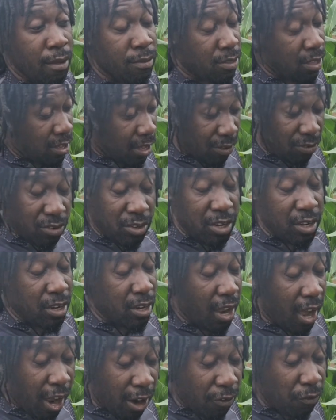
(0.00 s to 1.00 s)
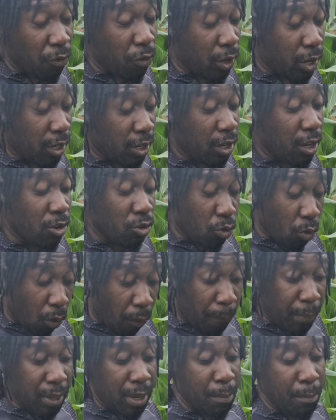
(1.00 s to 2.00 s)
They just need an advocate to
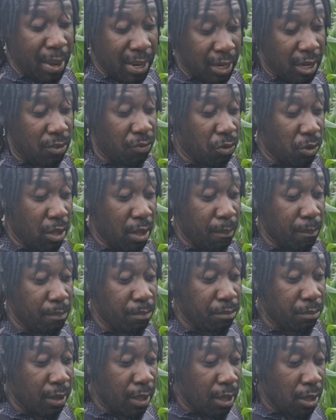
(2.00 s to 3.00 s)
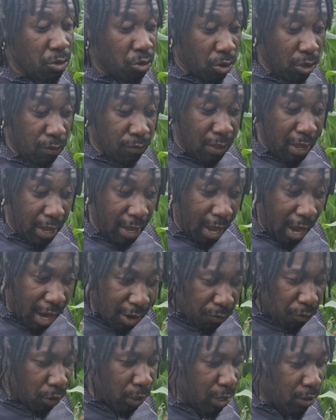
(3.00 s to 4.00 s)
open a market for them. So if there are
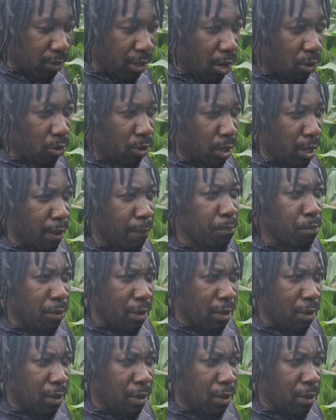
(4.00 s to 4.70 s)
advocates out there